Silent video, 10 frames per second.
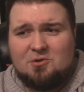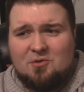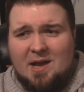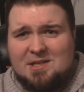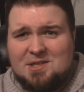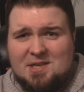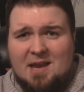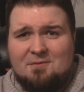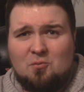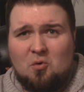trying to
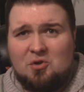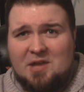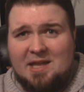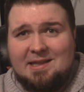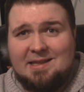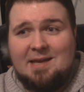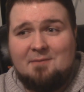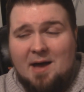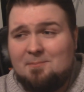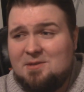save the world and
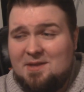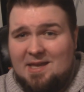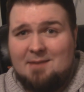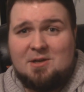live up to the